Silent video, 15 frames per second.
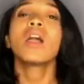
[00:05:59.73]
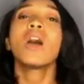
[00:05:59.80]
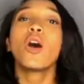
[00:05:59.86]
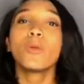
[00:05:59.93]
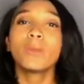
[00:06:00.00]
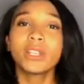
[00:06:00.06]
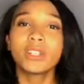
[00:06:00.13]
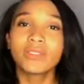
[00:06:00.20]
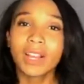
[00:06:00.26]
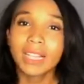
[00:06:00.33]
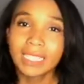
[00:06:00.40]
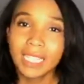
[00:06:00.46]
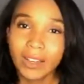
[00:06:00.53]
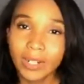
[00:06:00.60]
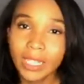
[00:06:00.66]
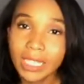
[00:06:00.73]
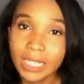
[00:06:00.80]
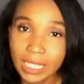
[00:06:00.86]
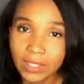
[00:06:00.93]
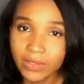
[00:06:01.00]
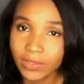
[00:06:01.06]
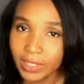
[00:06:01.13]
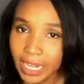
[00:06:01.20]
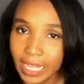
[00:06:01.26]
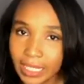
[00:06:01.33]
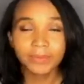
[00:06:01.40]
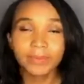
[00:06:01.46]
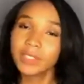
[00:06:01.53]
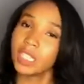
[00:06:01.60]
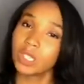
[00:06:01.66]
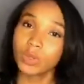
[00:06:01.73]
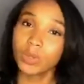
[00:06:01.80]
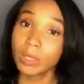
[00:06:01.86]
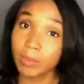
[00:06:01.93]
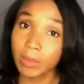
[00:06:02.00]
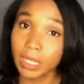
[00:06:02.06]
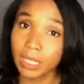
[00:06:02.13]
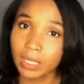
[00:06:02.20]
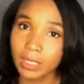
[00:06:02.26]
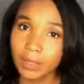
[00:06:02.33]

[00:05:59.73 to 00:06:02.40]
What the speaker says: Homelander finds out in the season finale. He's quite pissed,